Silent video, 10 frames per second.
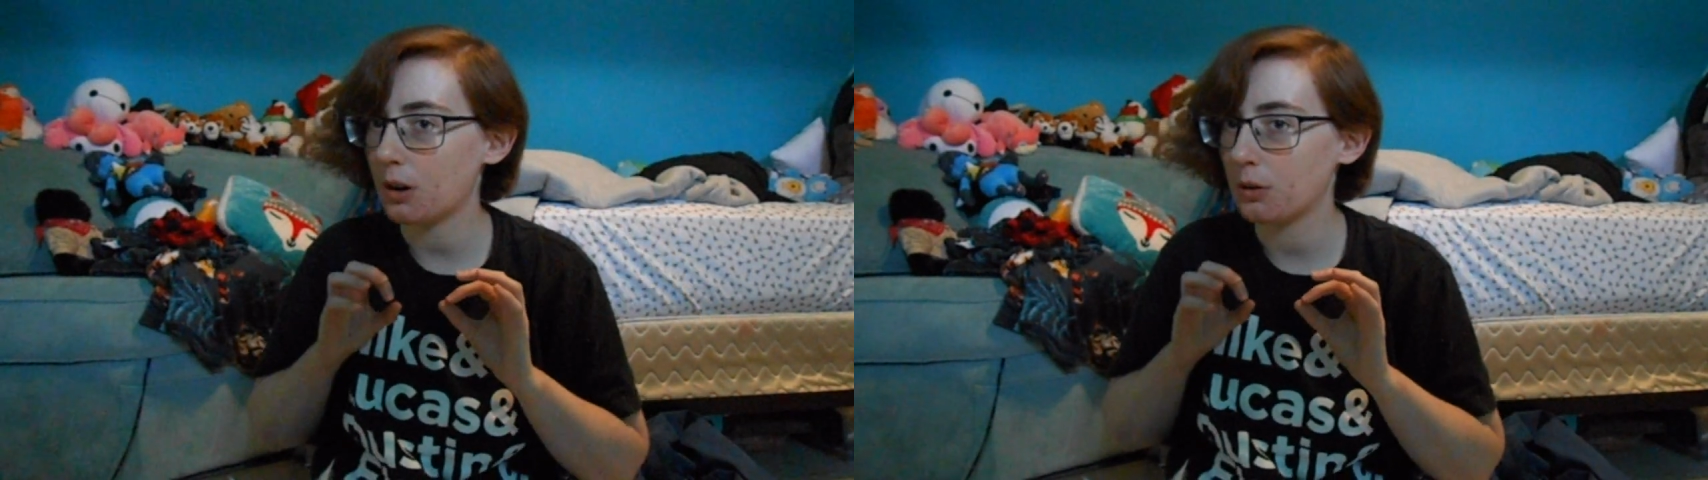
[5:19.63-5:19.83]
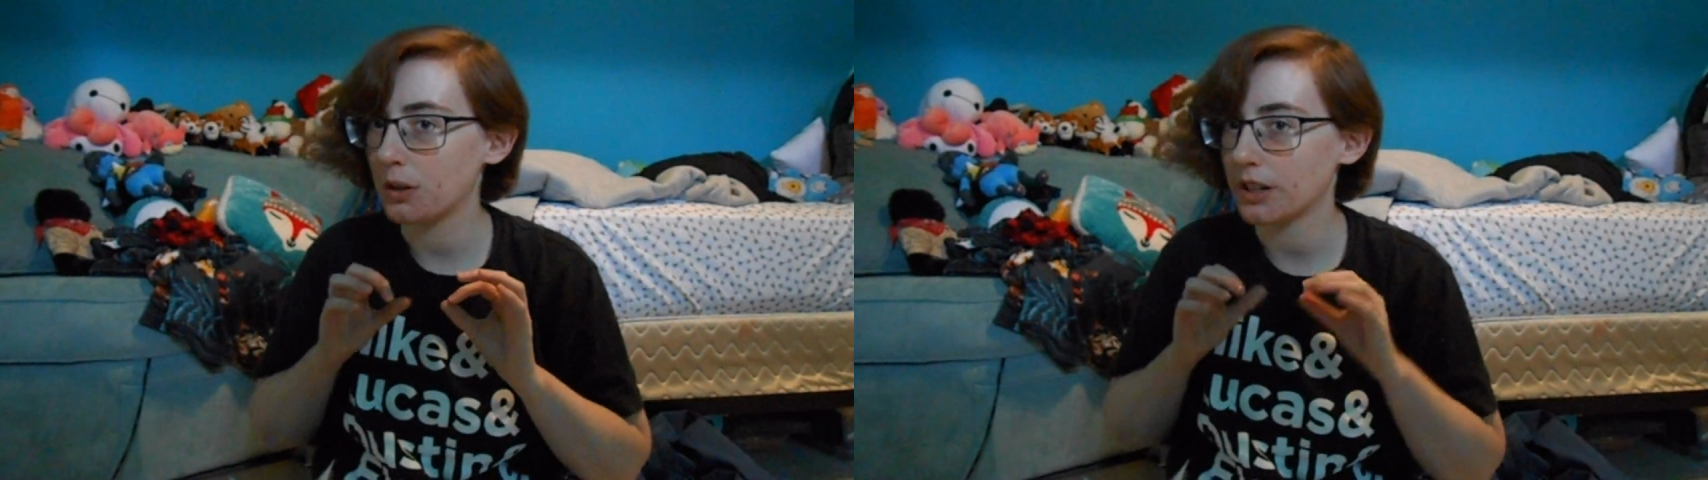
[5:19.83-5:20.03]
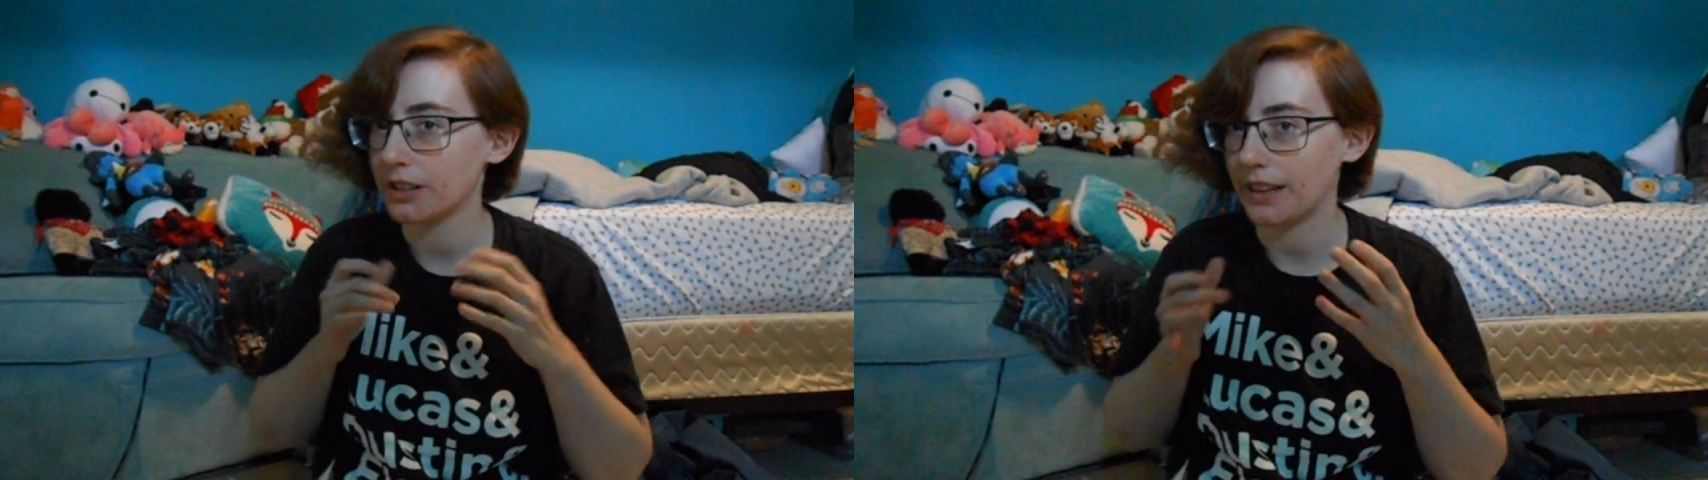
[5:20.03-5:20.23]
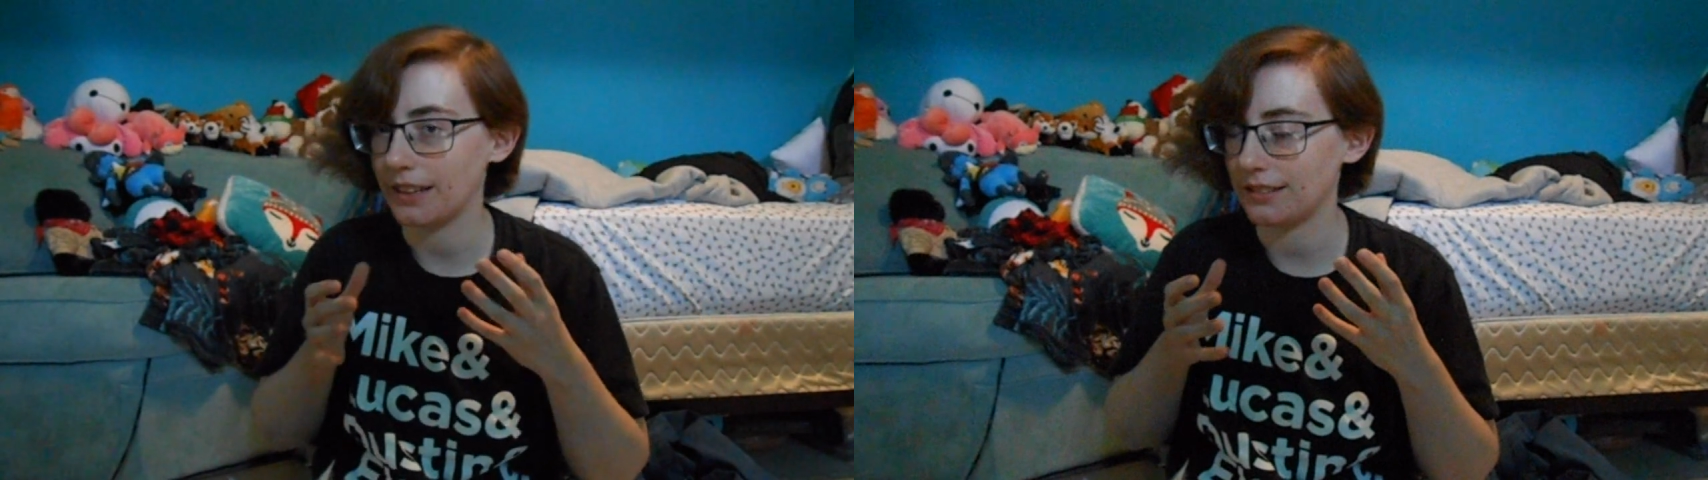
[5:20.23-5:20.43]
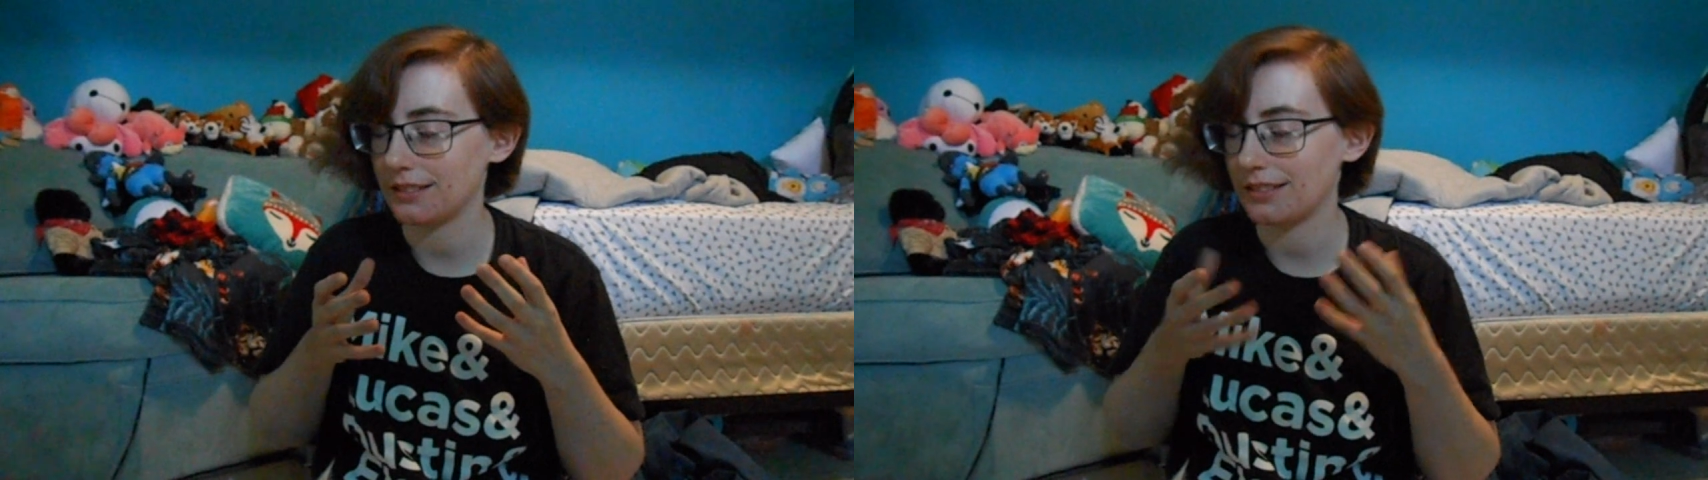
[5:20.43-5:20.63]
older,
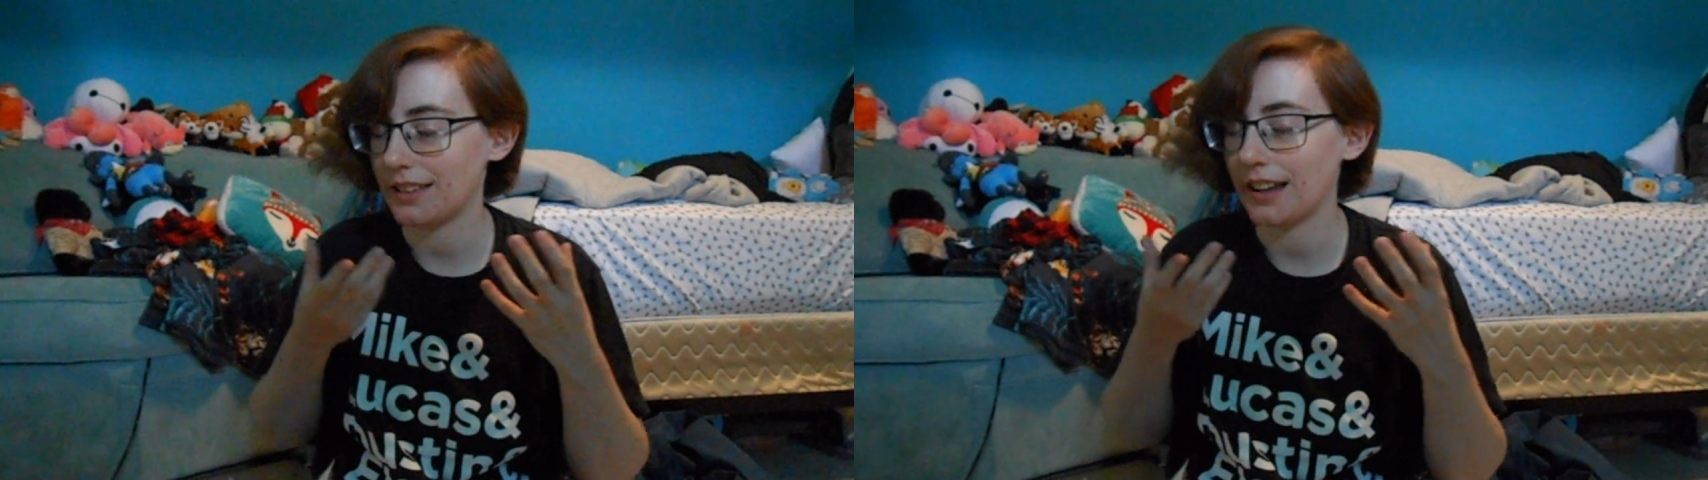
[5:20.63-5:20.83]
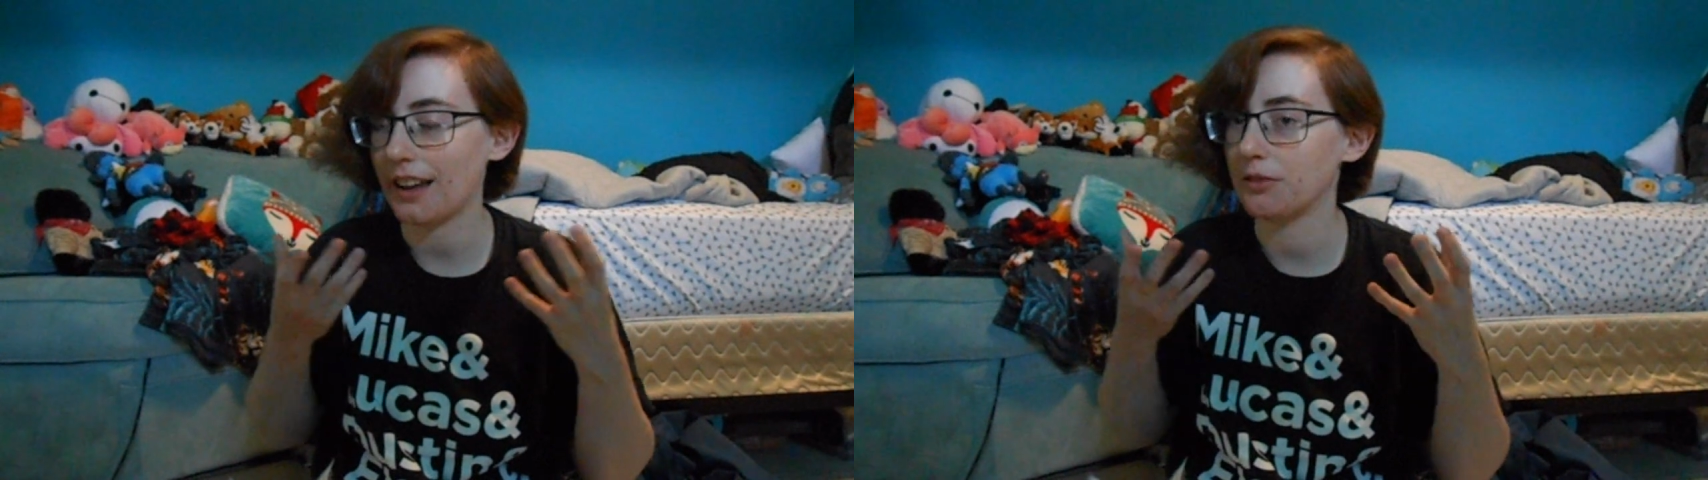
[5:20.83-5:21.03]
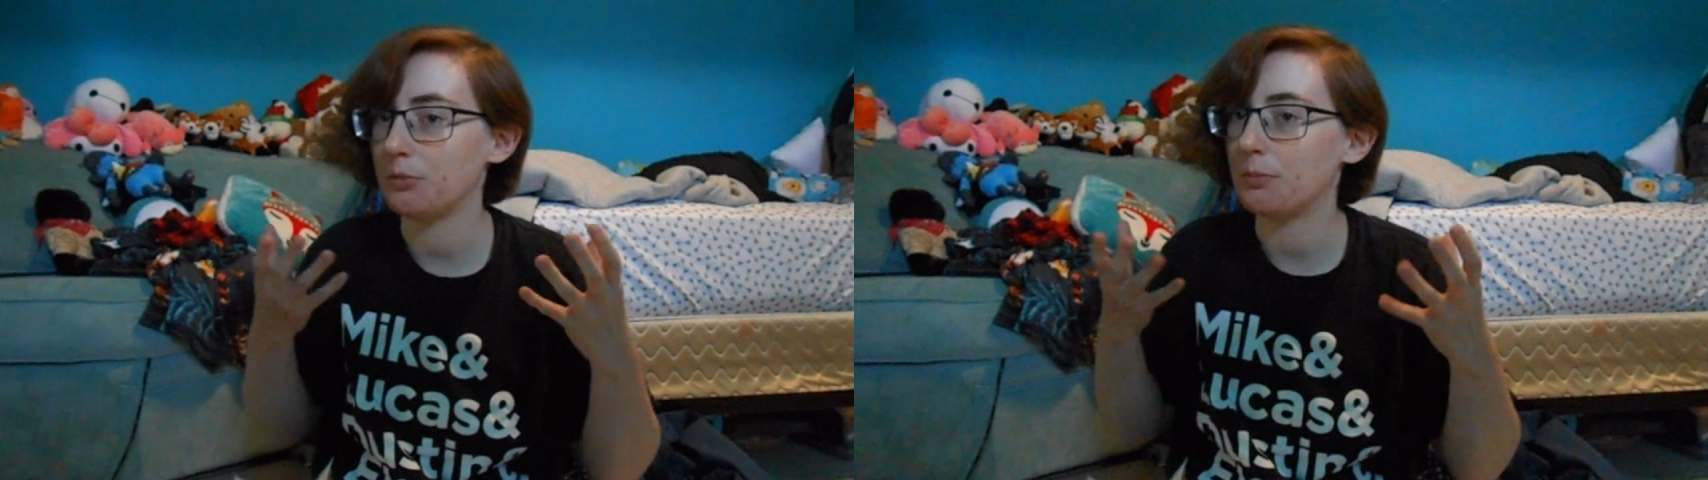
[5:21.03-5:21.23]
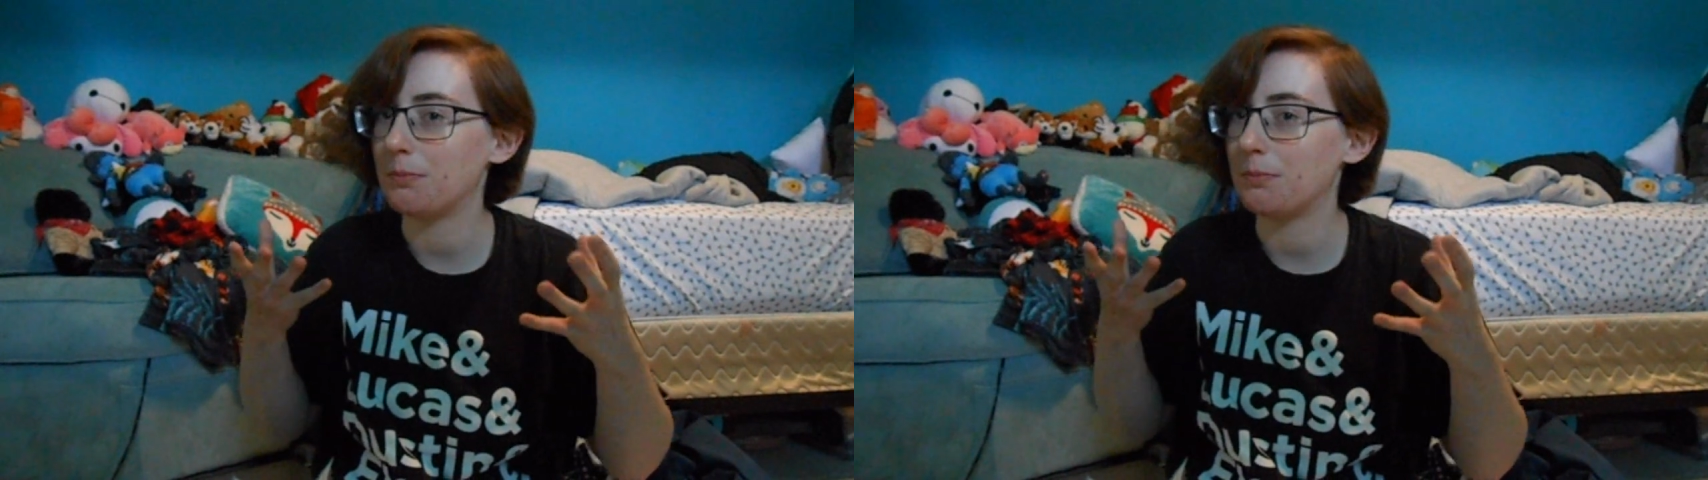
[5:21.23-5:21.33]
they have